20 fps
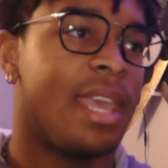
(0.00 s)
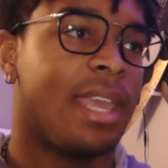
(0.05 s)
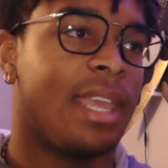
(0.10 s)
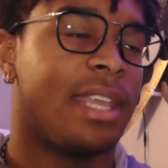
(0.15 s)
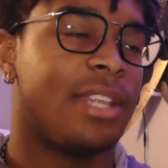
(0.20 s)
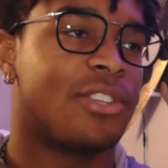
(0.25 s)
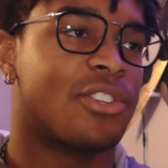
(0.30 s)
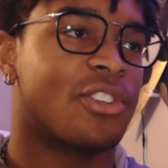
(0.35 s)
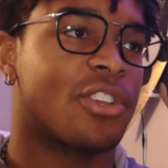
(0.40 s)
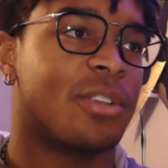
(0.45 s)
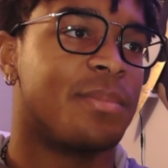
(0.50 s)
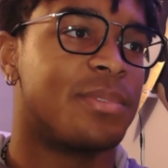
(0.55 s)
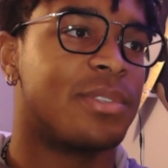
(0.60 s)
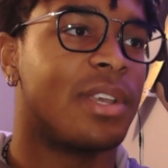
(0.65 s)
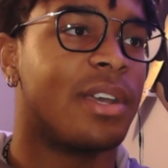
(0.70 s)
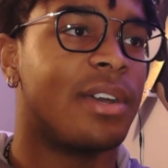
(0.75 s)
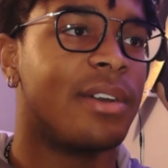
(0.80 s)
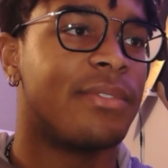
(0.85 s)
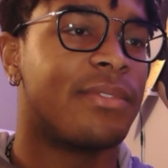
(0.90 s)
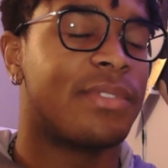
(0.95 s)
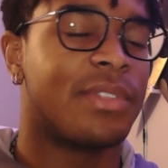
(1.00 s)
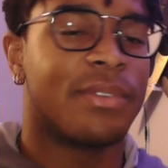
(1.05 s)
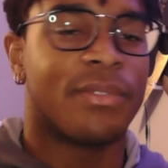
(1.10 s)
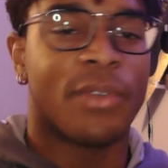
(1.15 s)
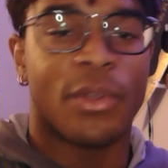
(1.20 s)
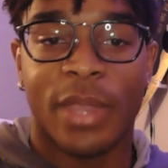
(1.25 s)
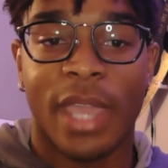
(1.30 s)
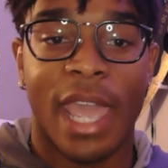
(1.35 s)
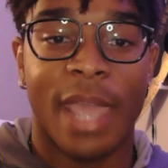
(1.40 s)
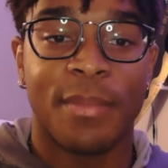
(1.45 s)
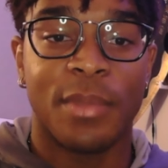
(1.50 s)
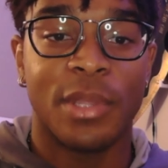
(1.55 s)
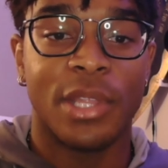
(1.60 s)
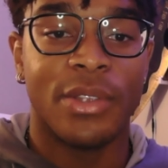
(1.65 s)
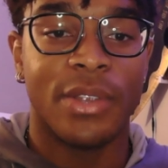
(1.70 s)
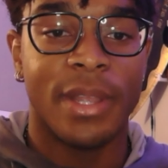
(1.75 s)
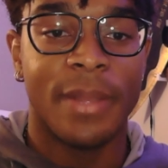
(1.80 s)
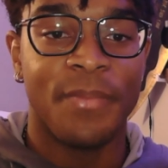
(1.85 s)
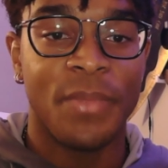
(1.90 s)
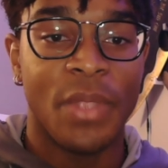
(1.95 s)
in terms of the
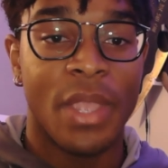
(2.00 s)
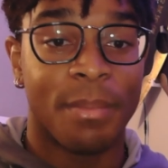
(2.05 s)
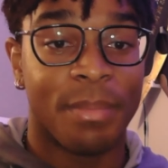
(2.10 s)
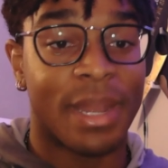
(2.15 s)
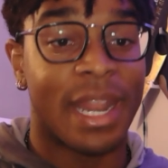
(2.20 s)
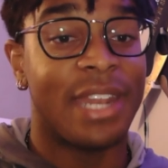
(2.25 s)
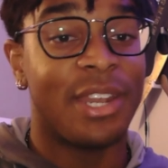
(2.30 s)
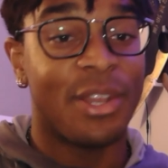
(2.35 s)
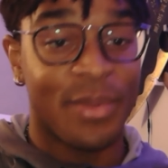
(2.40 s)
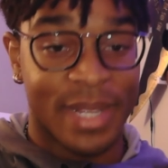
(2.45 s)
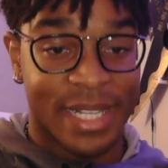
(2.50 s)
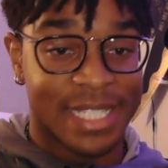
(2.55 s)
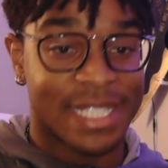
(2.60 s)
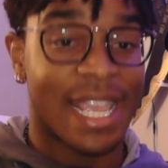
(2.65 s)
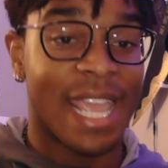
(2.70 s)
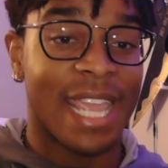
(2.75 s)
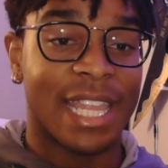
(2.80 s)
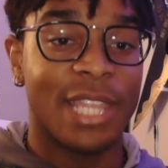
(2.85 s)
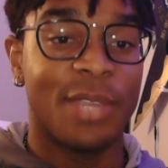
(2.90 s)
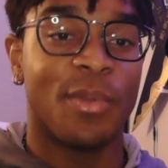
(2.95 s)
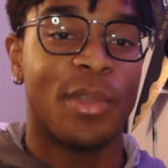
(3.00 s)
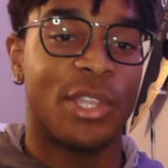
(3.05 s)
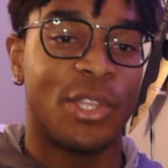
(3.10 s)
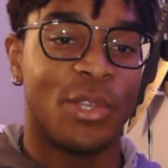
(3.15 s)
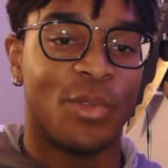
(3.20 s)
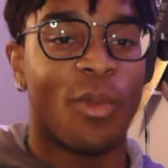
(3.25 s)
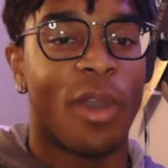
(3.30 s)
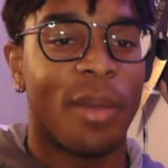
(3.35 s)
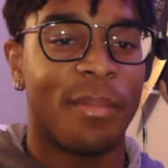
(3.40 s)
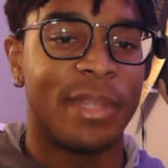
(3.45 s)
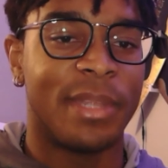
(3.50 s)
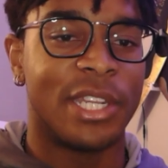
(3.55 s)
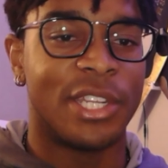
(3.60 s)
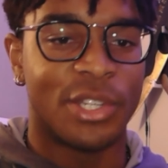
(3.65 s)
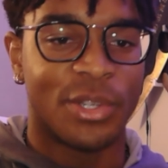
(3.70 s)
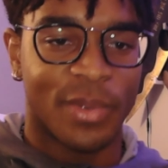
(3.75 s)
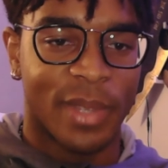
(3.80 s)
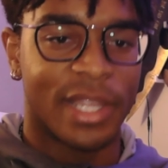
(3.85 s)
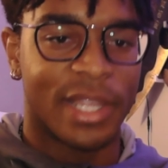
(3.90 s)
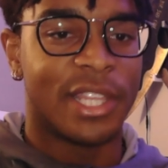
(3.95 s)
vocabulary, but I know exactly what you want me to
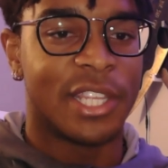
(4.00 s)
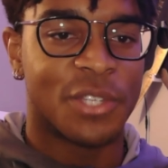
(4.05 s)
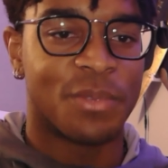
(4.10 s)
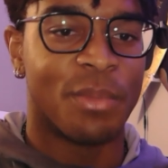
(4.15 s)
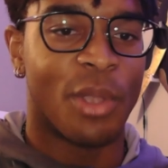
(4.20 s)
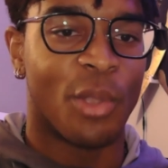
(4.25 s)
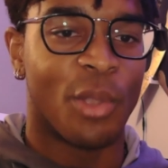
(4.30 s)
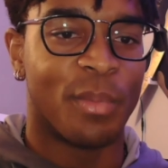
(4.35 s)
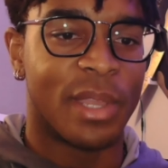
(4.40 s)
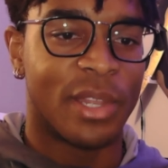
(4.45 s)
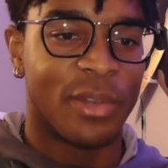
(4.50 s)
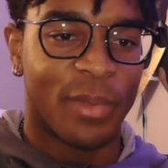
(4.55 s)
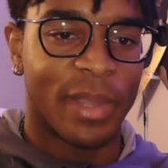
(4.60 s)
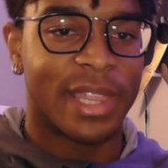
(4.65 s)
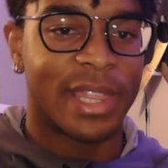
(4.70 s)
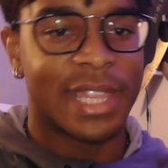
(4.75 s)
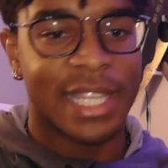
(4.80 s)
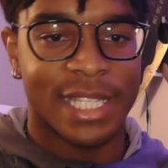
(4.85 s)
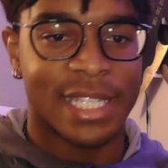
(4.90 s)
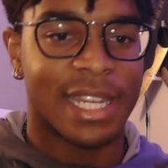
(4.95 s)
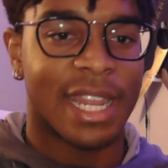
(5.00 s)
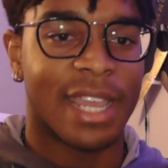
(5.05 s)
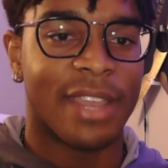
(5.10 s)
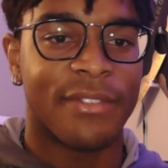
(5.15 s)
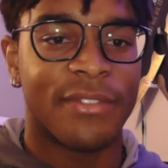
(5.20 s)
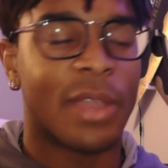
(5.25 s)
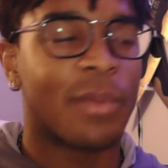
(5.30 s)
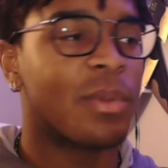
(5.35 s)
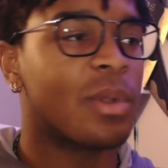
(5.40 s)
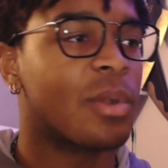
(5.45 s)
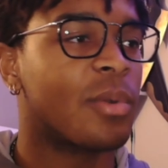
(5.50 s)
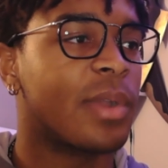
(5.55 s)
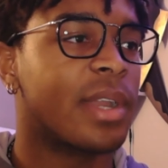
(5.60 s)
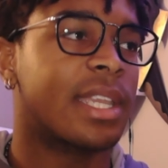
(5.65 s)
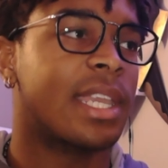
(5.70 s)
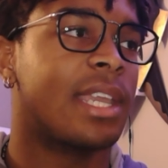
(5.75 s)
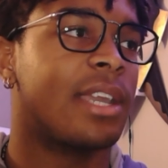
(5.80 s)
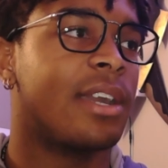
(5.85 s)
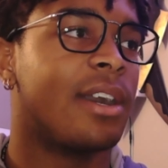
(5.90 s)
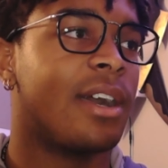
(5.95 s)
do in this moment with this knife that we're
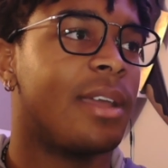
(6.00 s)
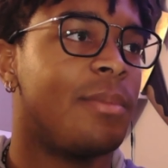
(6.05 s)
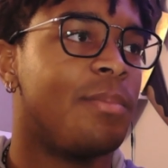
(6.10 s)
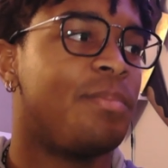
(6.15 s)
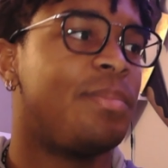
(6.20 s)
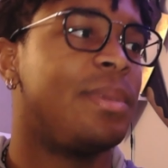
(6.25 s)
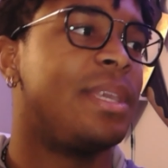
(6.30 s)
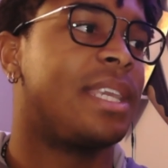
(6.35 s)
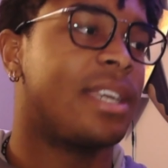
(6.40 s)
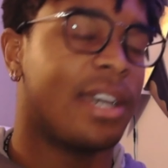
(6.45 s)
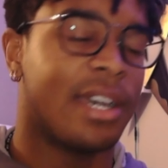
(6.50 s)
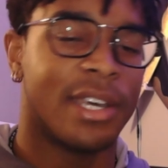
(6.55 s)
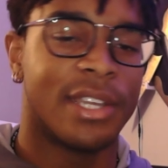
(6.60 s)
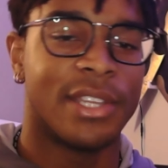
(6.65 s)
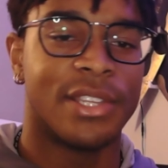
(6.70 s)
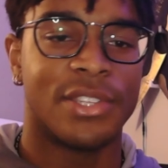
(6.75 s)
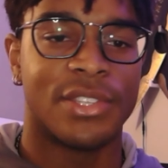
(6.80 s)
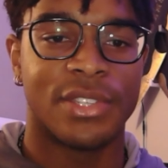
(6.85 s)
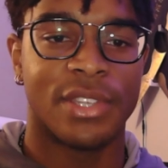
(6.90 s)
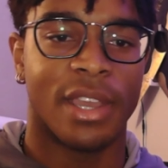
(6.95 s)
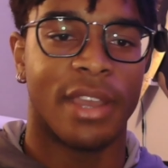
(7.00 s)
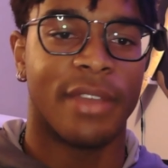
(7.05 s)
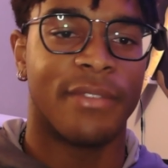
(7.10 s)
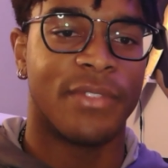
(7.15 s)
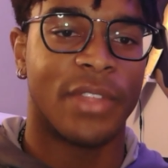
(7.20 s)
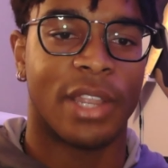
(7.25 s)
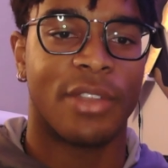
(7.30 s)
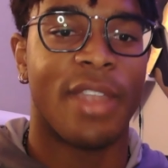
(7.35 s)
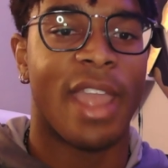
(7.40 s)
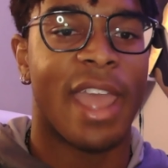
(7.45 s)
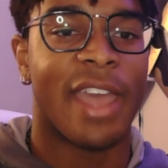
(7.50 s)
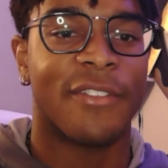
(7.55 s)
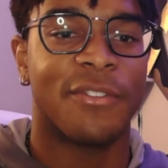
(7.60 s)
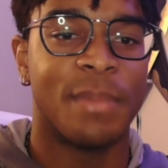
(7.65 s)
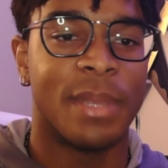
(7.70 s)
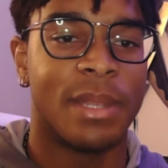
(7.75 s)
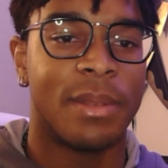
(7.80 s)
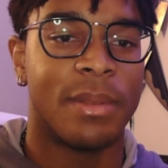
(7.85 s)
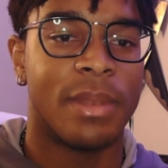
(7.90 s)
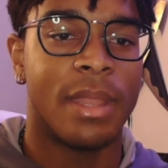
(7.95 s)
working on because of the
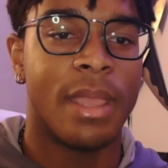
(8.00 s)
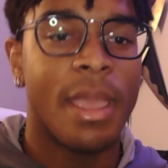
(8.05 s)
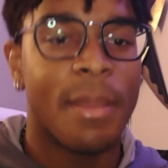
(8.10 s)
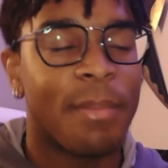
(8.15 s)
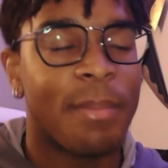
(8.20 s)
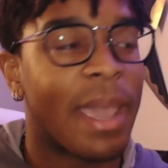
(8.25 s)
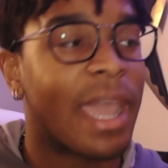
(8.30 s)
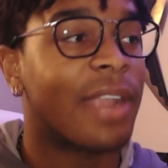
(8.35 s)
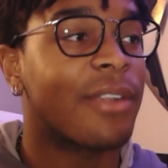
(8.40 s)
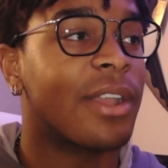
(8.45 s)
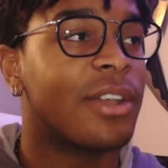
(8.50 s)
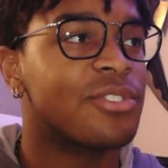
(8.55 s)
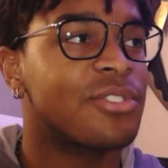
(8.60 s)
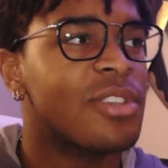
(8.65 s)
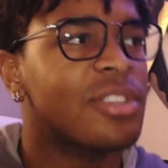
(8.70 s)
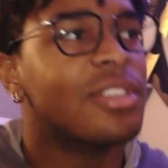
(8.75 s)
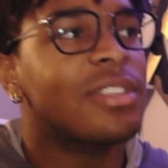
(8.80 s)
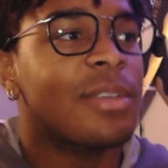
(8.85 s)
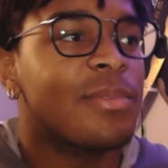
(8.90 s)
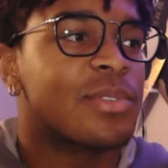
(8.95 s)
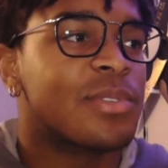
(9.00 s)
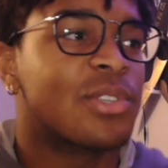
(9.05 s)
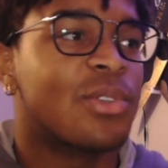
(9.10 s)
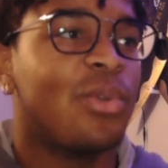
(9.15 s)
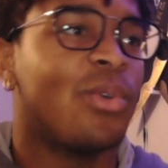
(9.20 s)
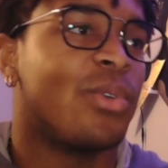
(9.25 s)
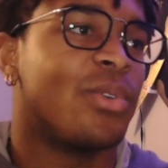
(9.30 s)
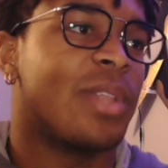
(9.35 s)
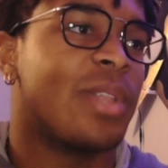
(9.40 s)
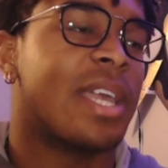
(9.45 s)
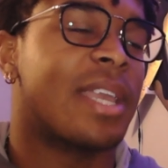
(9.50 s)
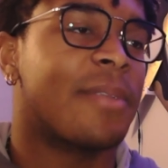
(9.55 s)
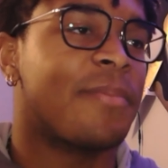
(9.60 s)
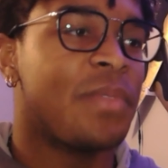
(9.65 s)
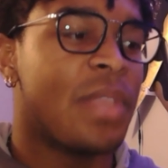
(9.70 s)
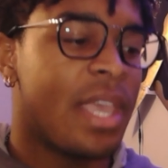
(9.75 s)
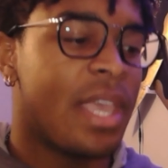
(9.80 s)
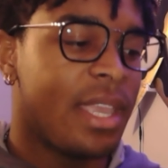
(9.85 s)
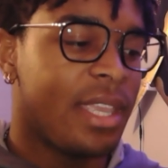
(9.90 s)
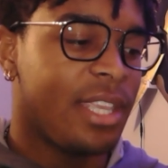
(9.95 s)
craftsman background. So I thought that was cool. Like,
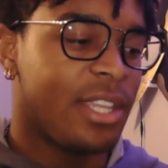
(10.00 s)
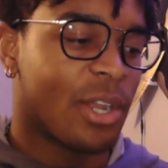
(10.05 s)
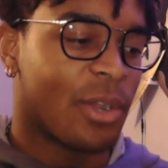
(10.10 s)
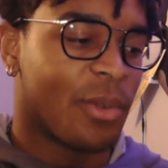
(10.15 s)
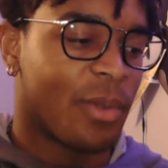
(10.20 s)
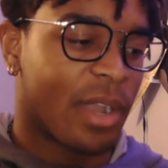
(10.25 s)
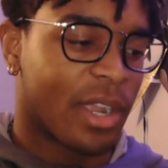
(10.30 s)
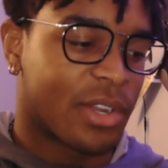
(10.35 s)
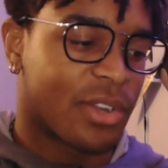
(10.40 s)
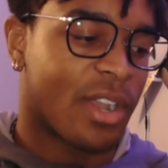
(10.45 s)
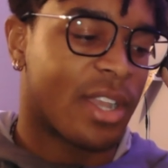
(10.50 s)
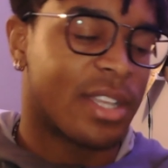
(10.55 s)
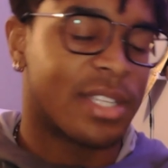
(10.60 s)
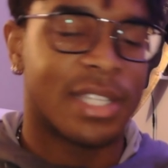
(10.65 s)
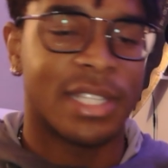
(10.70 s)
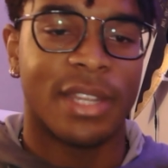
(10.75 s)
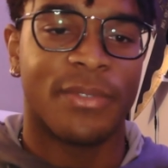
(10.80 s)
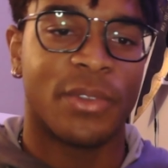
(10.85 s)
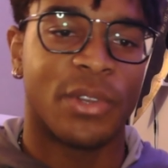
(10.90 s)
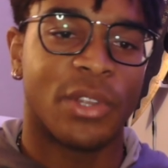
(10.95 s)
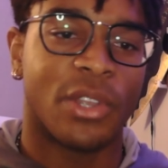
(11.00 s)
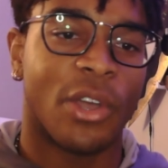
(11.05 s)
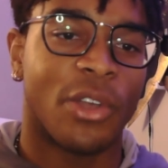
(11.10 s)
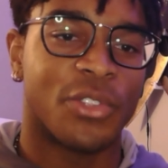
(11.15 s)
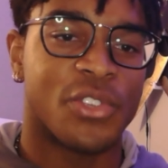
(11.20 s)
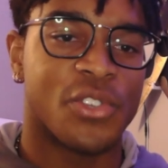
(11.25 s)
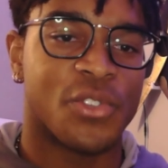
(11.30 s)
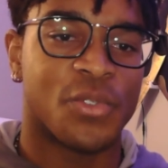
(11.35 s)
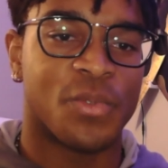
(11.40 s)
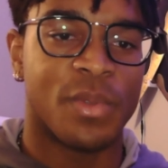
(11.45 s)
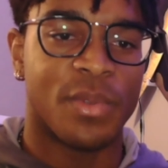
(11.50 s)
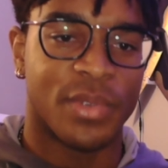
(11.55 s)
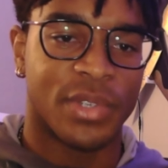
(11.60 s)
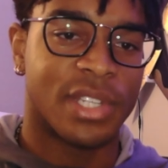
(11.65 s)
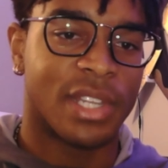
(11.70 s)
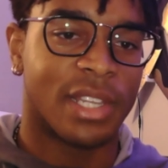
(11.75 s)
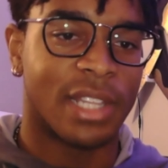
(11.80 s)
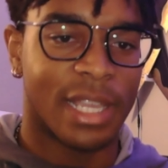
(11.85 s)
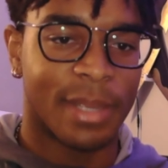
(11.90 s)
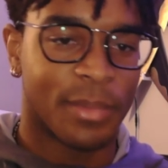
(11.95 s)
you know, across the different cultures, we were
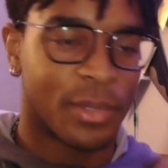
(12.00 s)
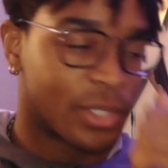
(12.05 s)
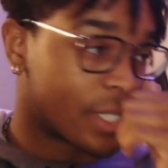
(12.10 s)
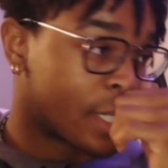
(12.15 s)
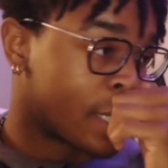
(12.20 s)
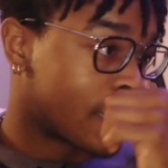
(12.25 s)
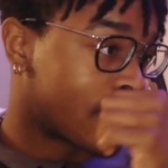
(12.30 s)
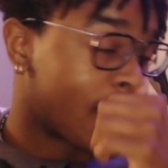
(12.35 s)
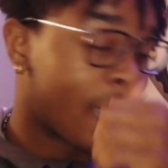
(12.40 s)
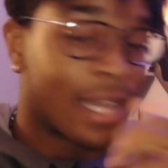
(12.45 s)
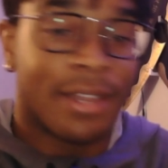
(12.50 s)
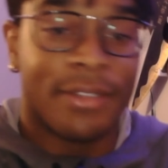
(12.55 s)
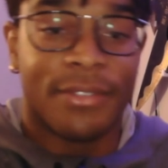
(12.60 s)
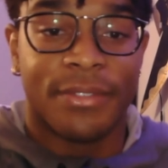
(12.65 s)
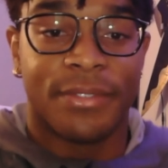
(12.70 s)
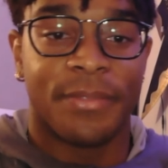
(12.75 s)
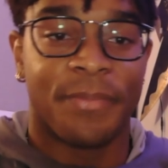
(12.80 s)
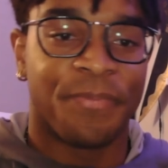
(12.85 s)
still able to kind of